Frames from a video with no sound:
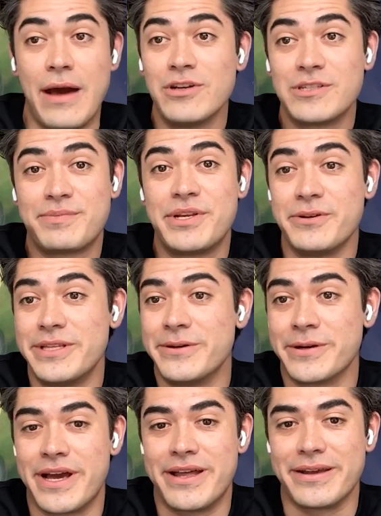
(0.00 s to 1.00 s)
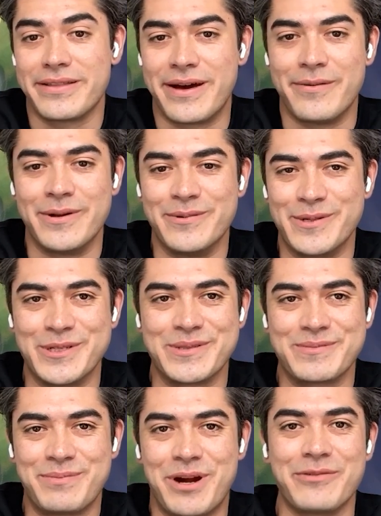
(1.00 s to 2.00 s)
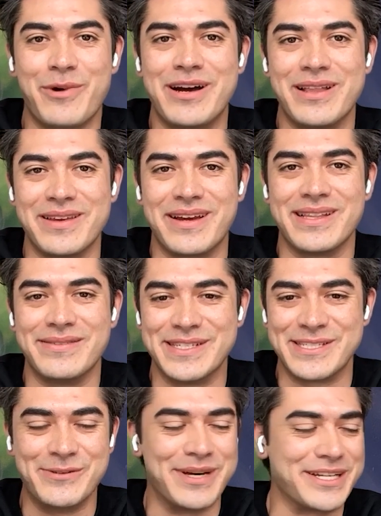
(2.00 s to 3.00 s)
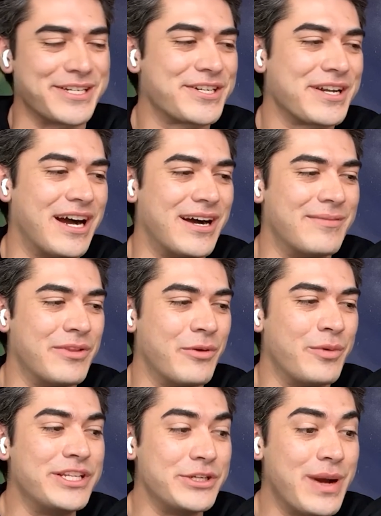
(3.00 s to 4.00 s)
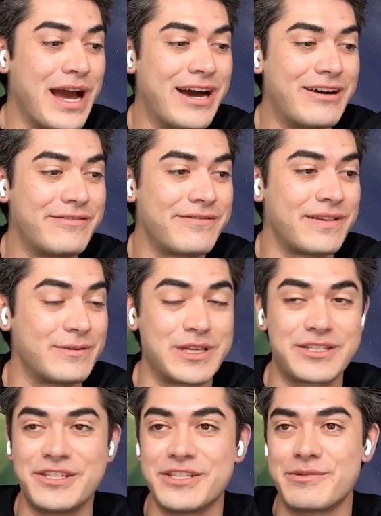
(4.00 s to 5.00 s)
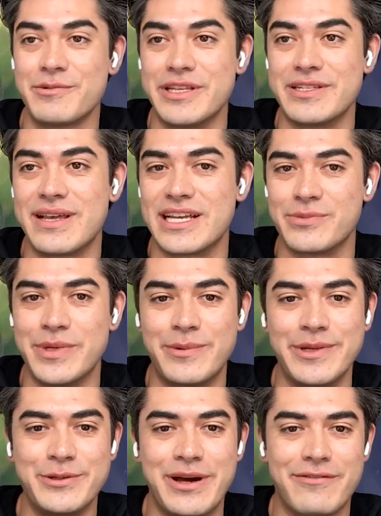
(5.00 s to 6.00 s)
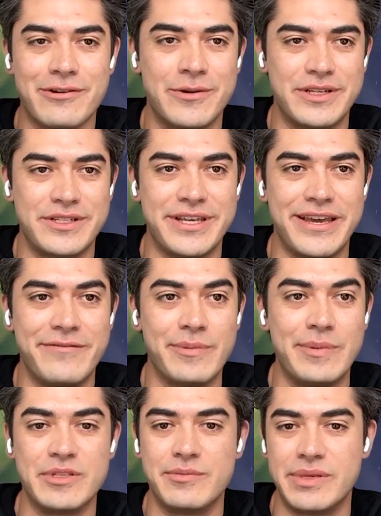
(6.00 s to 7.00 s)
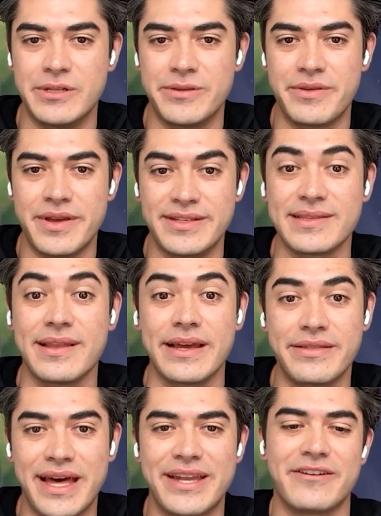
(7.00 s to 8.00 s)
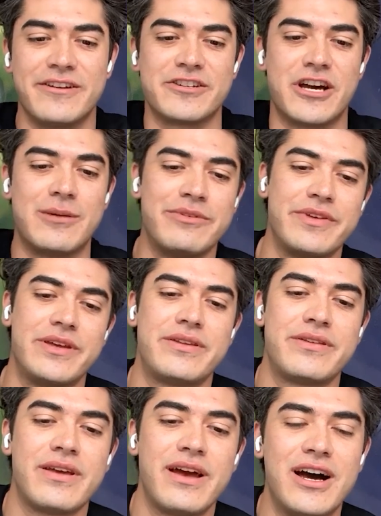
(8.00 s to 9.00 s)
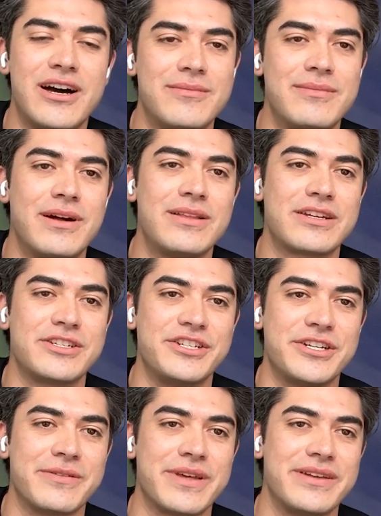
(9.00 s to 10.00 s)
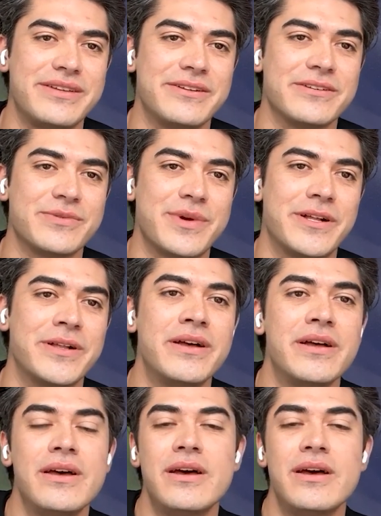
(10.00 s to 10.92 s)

That was purely organic, that one, which is part of why I think I love it so much. We do have, it was actually just released last week, we do have our own SDK for people to build things like that on top of it. I'll actually share that here as well.